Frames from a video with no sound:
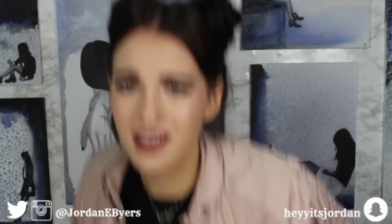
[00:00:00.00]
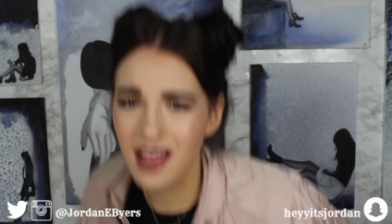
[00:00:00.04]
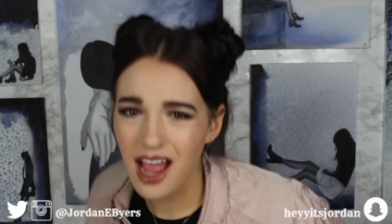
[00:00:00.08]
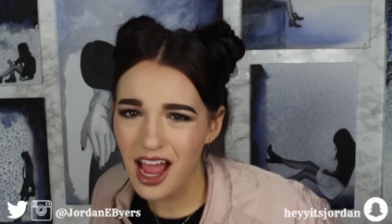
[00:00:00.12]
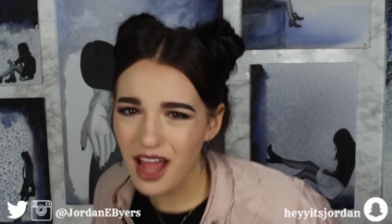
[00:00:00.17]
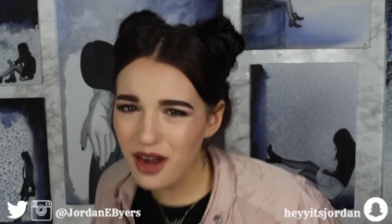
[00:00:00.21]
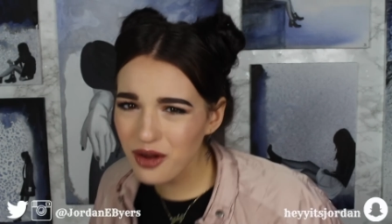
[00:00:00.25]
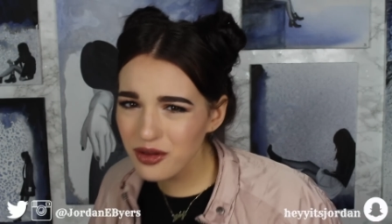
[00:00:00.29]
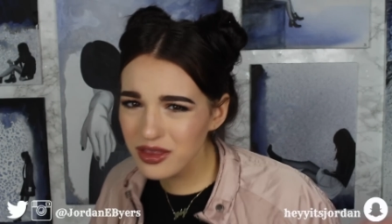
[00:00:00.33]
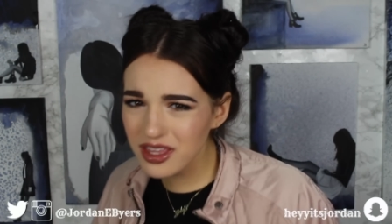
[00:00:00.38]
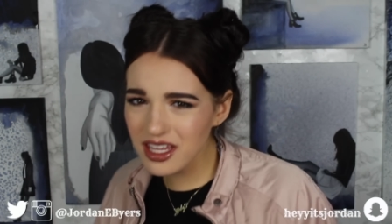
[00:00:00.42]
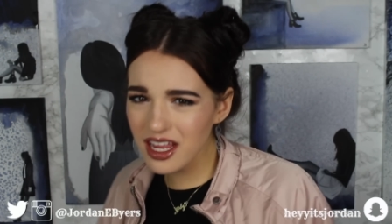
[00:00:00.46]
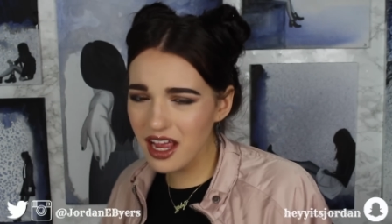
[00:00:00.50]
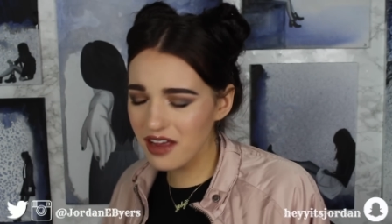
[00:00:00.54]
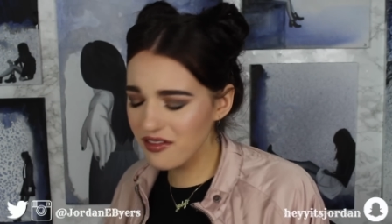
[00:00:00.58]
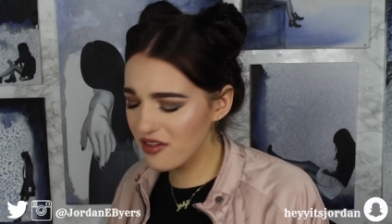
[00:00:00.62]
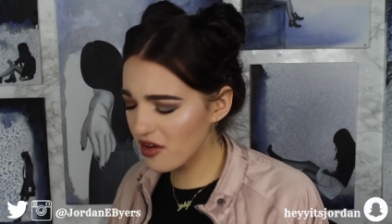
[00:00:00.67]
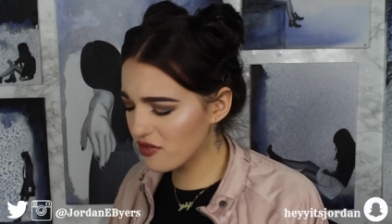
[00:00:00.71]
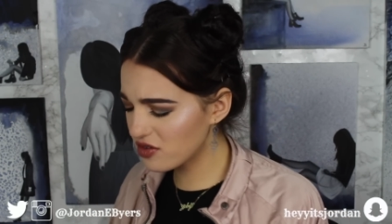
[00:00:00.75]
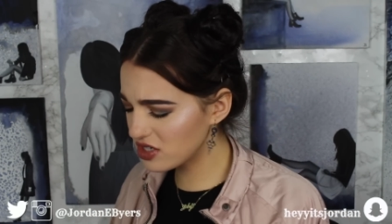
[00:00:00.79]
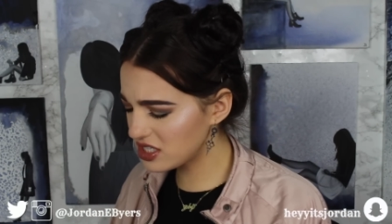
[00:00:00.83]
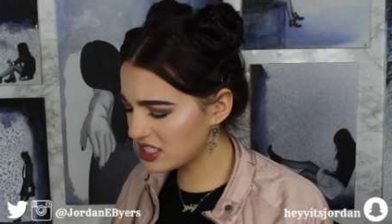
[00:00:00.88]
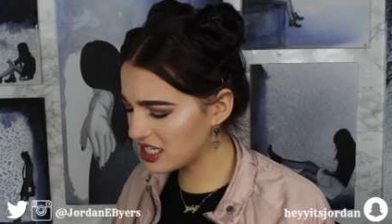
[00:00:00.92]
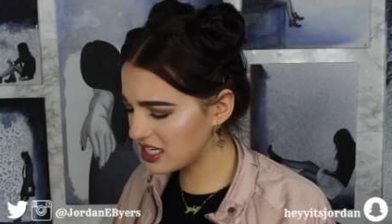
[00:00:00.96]
I don't think I've
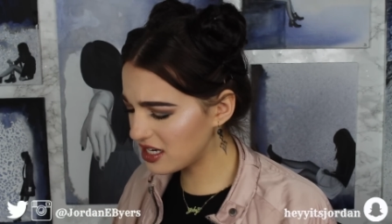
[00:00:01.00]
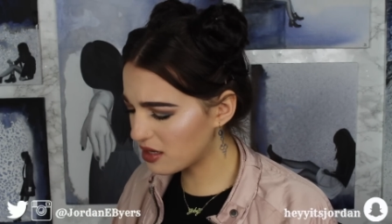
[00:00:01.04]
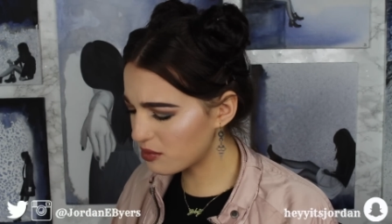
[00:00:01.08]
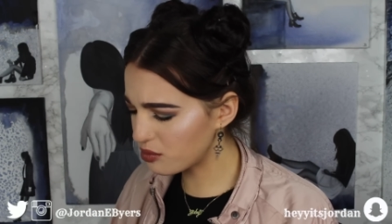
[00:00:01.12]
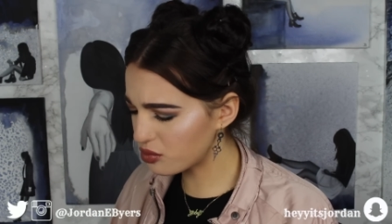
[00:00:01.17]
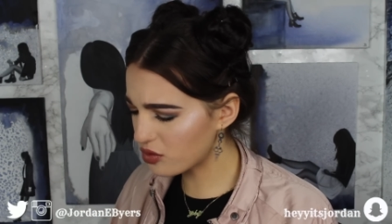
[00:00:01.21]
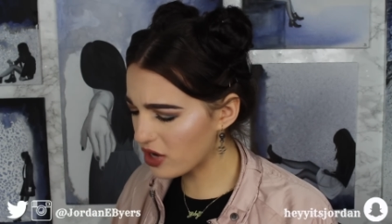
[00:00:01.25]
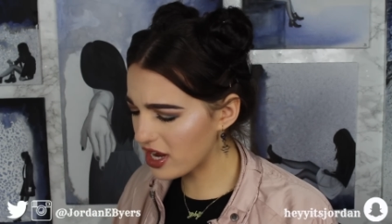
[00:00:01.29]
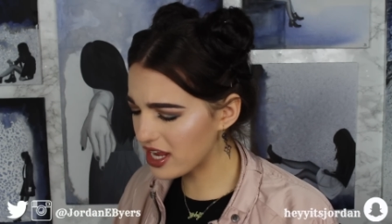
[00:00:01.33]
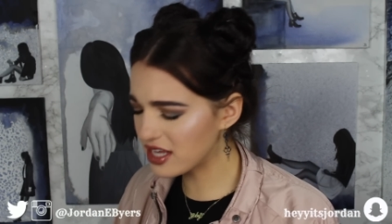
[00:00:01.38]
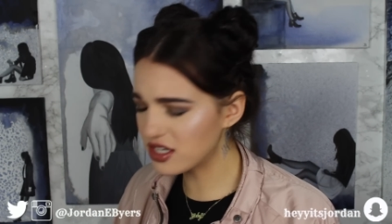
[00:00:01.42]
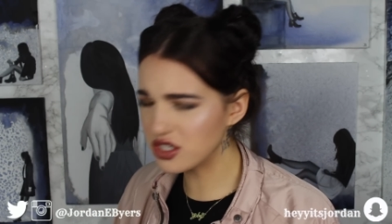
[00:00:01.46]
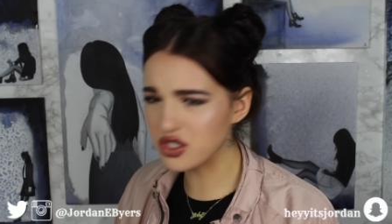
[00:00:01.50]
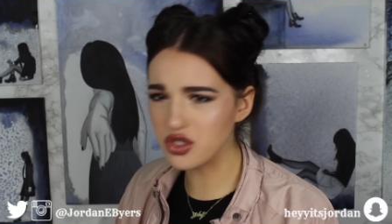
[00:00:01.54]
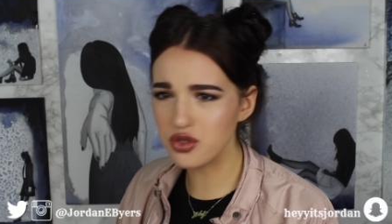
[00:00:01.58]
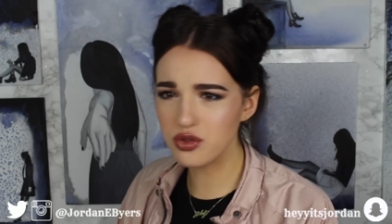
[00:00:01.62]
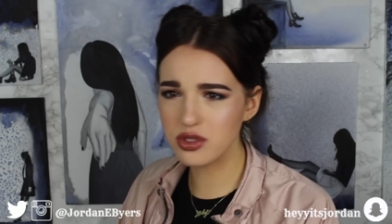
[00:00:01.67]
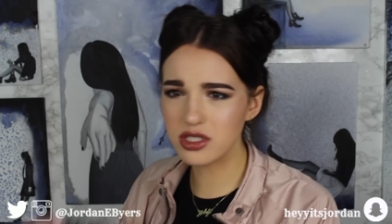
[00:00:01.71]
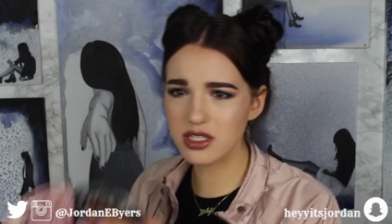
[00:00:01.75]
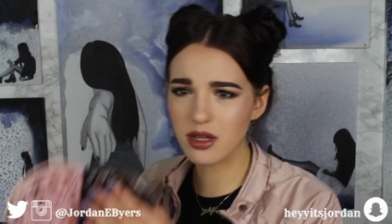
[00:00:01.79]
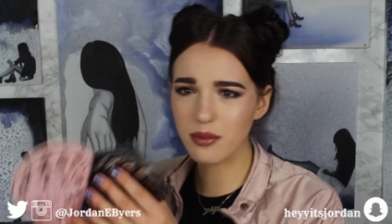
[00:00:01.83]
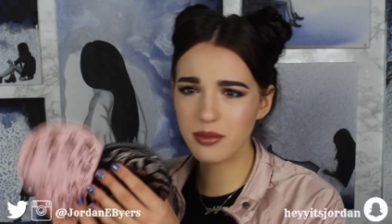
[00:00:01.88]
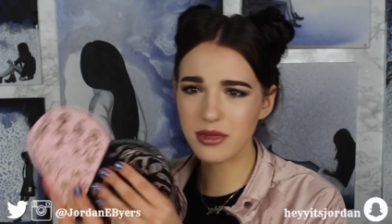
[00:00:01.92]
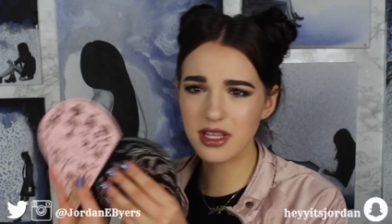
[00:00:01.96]
ever seen a brand do
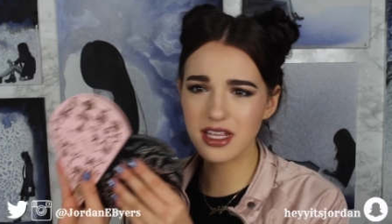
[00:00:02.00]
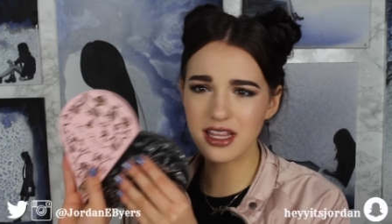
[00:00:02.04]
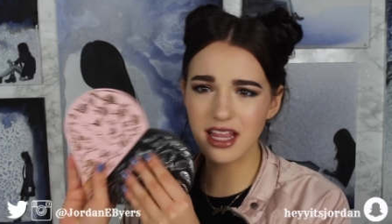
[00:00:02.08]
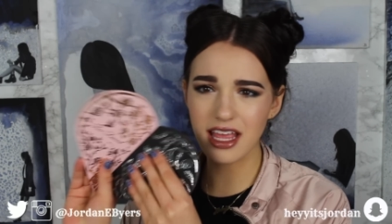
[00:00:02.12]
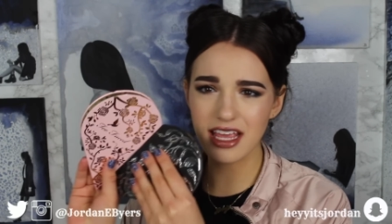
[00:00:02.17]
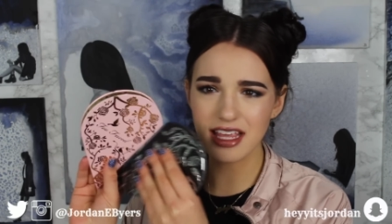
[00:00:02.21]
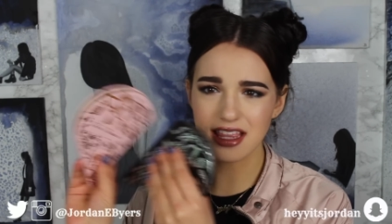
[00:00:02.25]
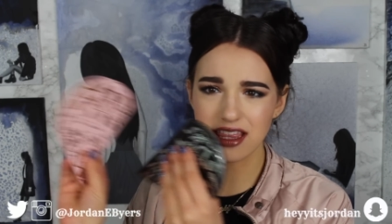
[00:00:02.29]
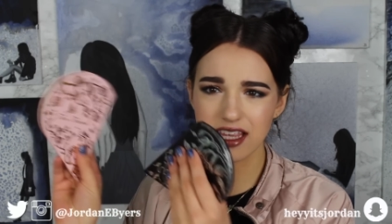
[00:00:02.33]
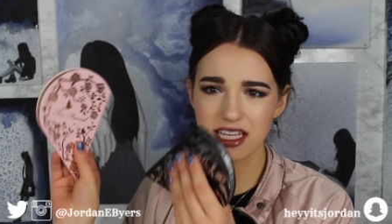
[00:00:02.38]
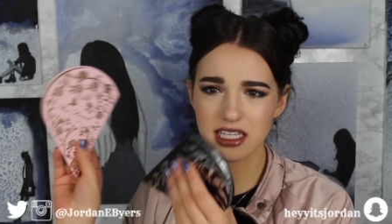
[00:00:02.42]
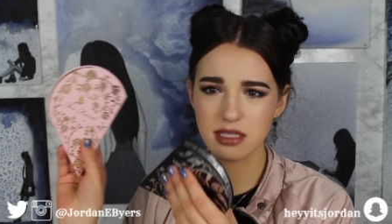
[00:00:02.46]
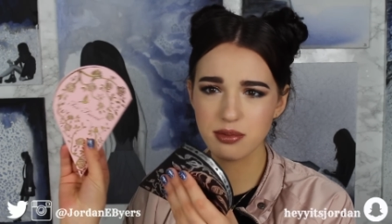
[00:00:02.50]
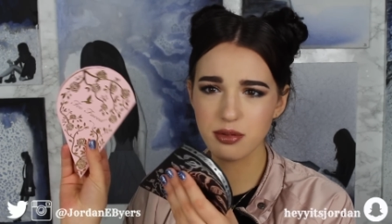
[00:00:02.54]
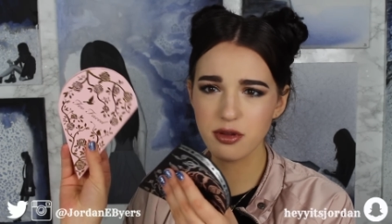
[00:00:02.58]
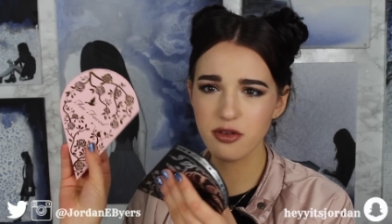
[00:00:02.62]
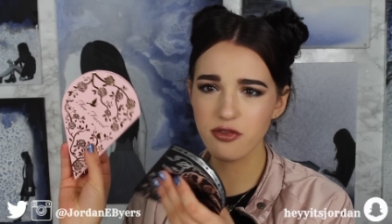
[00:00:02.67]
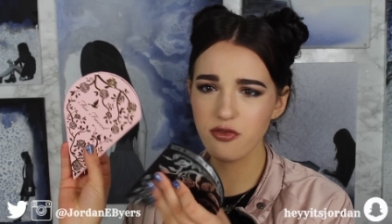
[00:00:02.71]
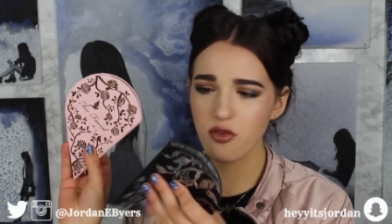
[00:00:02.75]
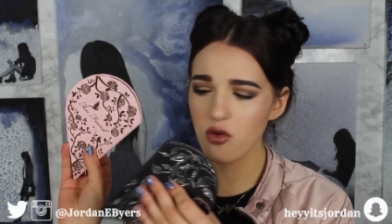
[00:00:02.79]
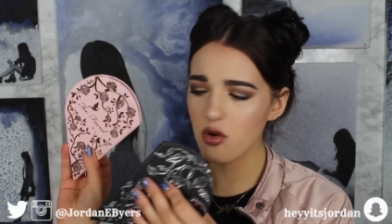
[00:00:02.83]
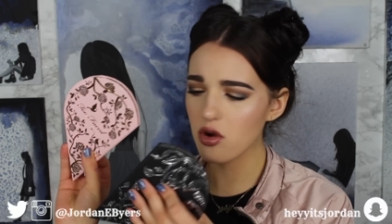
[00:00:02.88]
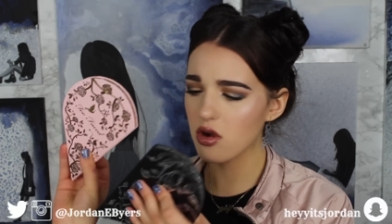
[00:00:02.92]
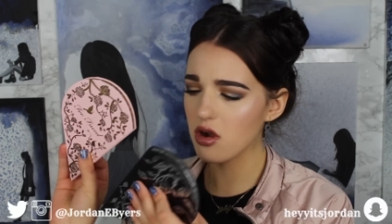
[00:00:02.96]
something like this
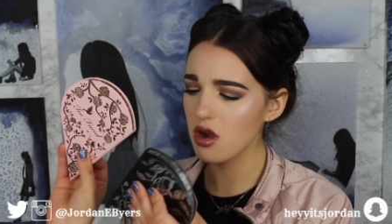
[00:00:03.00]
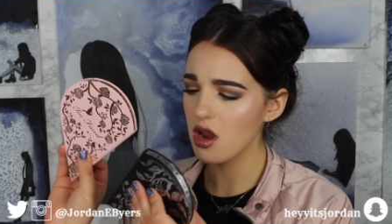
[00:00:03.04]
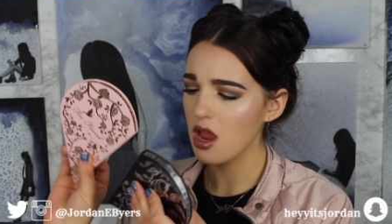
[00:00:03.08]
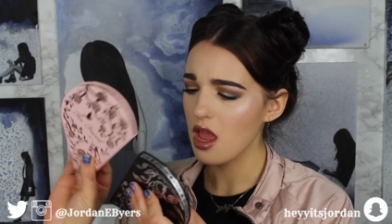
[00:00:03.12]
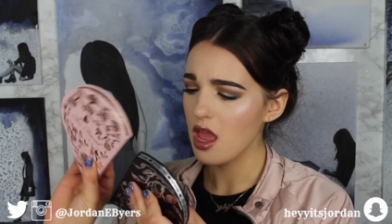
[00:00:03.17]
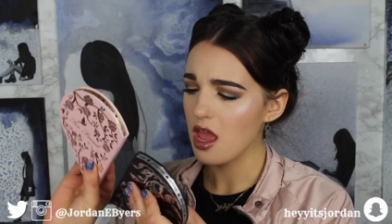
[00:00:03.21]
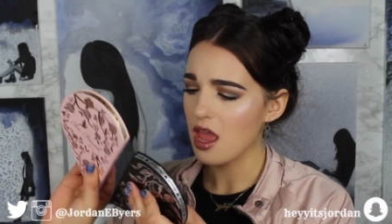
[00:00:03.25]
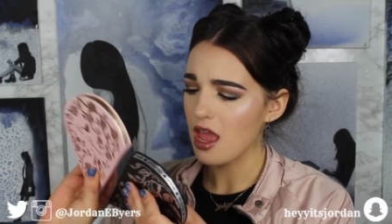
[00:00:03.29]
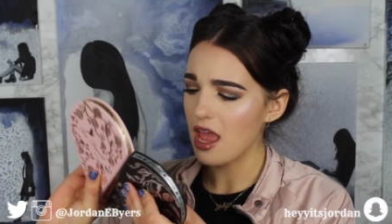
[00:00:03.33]
before,